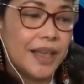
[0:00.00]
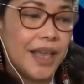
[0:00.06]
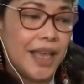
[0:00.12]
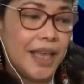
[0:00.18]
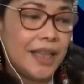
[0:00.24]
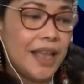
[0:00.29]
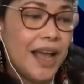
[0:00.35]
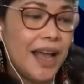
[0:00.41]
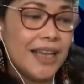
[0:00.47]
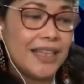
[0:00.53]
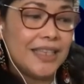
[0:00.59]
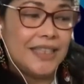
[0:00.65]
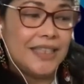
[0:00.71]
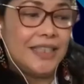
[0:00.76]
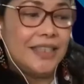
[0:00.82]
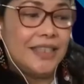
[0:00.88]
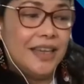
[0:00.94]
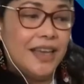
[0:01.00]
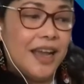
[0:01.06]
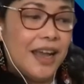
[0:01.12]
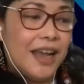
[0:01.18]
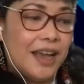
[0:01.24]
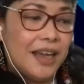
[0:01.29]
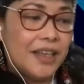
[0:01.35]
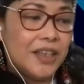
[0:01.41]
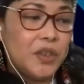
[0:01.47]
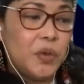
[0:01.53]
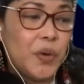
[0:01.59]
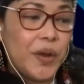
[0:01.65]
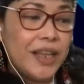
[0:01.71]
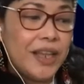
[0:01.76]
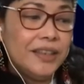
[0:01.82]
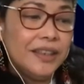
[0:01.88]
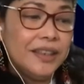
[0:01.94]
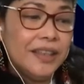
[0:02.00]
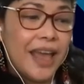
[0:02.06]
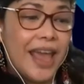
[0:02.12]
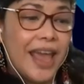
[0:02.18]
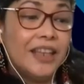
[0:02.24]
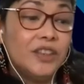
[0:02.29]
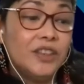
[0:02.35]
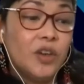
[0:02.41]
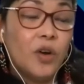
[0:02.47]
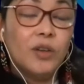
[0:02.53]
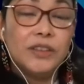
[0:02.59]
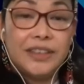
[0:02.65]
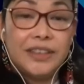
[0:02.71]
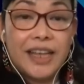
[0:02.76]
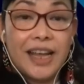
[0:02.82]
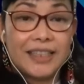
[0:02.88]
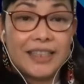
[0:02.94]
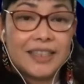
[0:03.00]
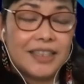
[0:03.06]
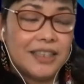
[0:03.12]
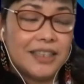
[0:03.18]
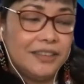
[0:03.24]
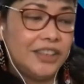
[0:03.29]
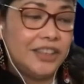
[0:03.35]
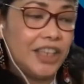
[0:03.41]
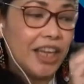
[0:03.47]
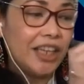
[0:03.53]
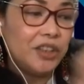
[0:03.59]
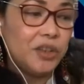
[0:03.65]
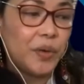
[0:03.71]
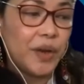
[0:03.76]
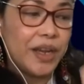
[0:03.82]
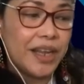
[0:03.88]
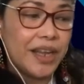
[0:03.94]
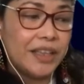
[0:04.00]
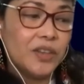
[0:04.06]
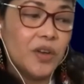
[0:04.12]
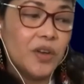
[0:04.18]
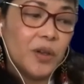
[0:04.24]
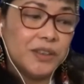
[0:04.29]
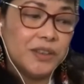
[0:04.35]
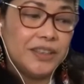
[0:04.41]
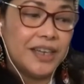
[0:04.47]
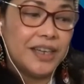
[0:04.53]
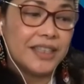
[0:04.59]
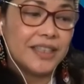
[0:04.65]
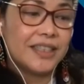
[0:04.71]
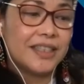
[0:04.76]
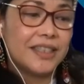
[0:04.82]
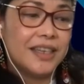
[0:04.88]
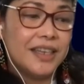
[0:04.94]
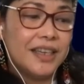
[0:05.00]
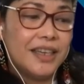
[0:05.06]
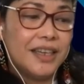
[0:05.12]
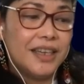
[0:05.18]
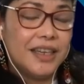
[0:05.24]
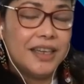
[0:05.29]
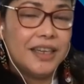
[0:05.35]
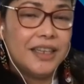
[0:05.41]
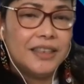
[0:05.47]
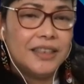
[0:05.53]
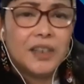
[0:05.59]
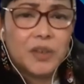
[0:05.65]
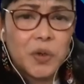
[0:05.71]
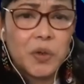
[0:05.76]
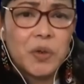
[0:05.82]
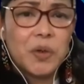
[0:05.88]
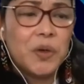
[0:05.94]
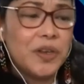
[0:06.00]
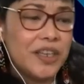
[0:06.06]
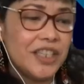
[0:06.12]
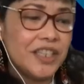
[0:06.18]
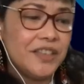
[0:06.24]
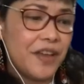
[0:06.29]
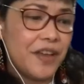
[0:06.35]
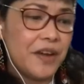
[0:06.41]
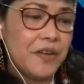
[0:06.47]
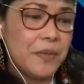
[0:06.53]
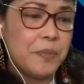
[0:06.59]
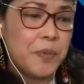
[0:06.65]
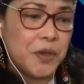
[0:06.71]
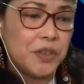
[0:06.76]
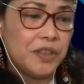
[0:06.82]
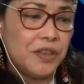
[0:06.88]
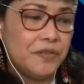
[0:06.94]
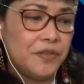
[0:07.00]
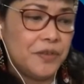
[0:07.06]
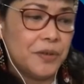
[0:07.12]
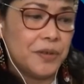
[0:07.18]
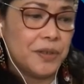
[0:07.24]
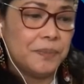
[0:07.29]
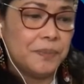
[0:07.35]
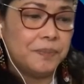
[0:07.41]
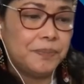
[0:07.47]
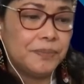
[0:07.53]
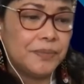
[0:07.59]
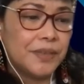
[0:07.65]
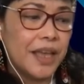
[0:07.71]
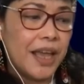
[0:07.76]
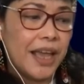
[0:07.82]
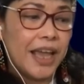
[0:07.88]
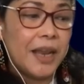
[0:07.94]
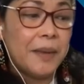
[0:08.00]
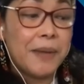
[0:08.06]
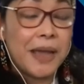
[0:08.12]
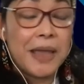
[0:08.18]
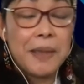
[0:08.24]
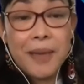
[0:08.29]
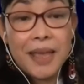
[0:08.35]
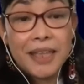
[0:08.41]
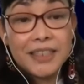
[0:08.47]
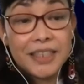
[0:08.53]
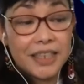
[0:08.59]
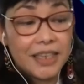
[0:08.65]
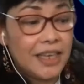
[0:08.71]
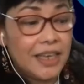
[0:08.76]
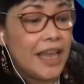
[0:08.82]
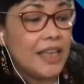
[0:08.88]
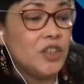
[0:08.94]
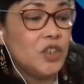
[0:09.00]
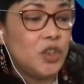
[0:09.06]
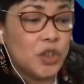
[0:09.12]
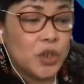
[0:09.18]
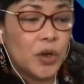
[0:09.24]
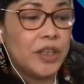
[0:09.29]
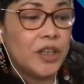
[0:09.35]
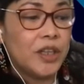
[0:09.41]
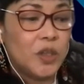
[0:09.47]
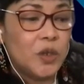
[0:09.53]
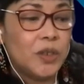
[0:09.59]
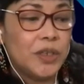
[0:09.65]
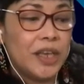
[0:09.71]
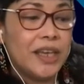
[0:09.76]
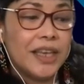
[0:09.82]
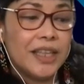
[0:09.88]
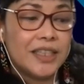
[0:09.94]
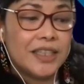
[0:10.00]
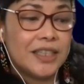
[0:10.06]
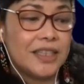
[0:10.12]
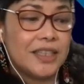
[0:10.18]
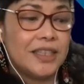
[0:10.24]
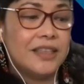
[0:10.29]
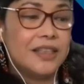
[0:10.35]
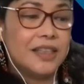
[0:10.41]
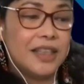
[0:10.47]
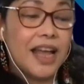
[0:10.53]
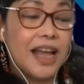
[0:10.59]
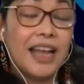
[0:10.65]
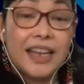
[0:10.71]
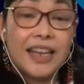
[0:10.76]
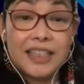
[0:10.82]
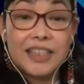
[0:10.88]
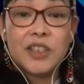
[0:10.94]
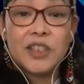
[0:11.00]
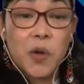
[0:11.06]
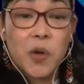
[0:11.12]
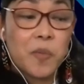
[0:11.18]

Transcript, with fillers: It has green and gold dots, jade green and gold dots. The cocoon is very beautiful and my mentee enjoyed looking it, at it so